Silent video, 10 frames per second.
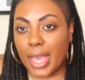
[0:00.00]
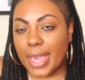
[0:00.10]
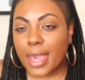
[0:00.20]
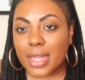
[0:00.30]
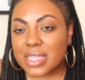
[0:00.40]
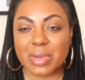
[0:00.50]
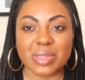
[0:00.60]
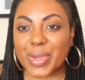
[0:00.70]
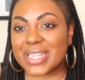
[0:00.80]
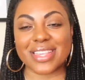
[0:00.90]
It's the most
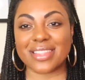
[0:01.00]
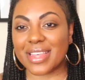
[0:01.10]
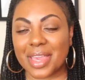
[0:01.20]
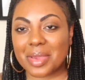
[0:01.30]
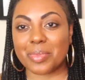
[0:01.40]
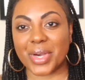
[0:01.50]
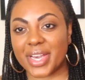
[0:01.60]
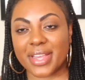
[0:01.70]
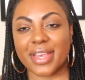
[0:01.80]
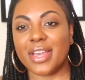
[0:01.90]
basic thing,
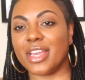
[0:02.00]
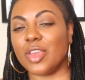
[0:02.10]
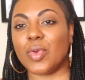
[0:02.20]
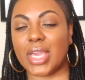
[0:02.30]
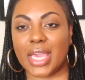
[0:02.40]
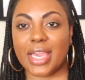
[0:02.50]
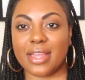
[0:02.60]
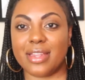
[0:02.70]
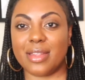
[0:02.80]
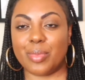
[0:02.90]
but you
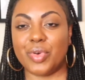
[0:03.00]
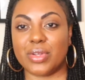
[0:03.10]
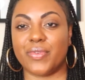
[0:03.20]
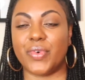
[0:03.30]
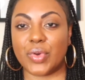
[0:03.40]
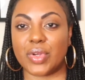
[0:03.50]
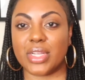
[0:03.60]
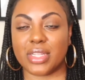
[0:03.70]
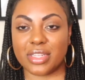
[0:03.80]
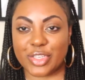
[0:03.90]
can't put
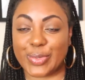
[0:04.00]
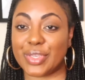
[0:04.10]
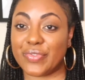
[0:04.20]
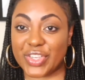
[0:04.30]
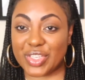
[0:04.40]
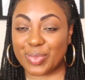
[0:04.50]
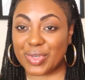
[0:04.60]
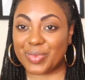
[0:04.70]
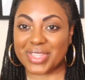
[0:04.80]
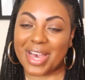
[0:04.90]
forward doing your vision
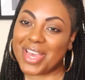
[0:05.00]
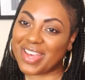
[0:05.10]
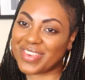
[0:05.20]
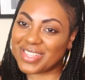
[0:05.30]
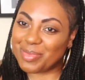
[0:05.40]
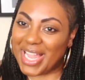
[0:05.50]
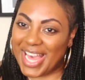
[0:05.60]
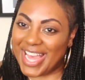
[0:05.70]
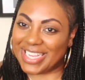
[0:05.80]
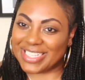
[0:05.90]
board without having
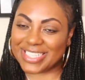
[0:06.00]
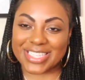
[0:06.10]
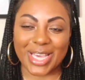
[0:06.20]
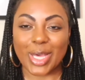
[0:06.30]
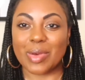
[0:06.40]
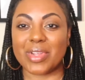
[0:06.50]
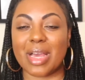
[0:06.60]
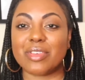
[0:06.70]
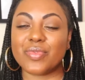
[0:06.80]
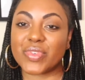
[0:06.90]
supplies. when I
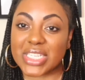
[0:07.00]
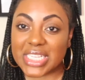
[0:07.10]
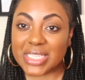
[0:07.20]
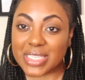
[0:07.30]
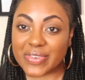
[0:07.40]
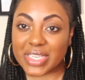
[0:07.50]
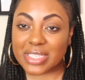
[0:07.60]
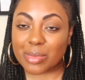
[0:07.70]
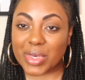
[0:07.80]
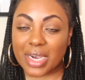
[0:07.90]
was really serious
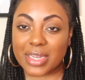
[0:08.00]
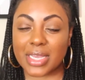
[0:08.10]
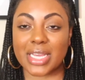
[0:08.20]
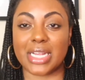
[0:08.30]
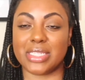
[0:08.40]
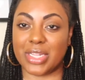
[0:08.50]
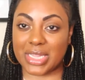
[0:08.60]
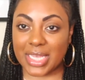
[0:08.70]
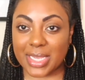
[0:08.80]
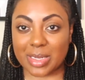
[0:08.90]
about it and I started
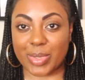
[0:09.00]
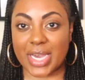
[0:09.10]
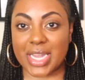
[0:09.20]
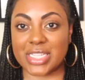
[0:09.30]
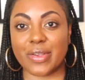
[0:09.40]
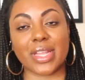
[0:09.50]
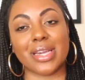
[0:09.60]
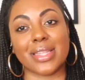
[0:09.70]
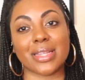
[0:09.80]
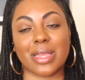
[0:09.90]
thinking about it, I started
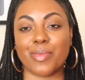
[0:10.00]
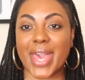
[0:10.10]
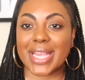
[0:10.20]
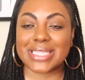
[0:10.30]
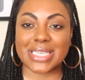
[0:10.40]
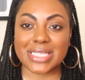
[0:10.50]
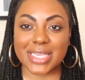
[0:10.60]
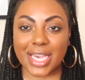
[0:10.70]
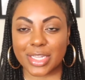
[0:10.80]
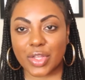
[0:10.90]
collecting magazines,
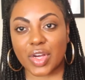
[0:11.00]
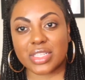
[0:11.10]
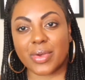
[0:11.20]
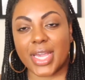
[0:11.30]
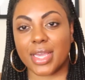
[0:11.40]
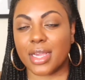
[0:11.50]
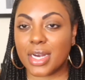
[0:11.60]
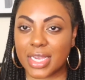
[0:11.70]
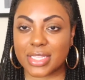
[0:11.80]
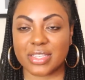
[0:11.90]
catalogs, so I could
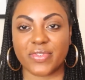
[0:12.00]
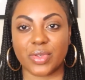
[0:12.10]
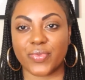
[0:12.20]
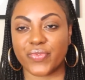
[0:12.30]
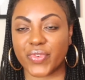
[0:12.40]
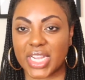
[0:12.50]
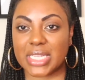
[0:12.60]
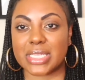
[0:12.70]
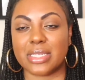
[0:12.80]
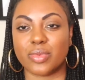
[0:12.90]
cut different
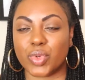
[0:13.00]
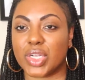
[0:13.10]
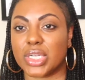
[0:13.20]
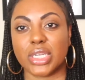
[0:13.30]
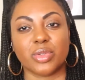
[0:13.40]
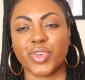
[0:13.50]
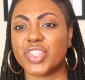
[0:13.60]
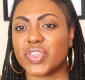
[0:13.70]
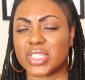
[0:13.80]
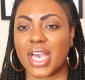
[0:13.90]
phrases, words,
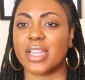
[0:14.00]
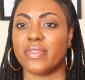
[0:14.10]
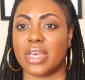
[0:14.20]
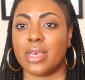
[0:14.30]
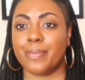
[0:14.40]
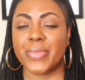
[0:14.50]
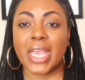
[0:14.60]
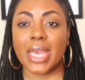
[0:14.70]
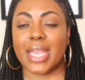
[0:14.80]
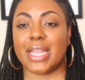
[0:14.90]
pictures out of them,
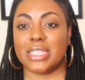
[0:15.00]
and I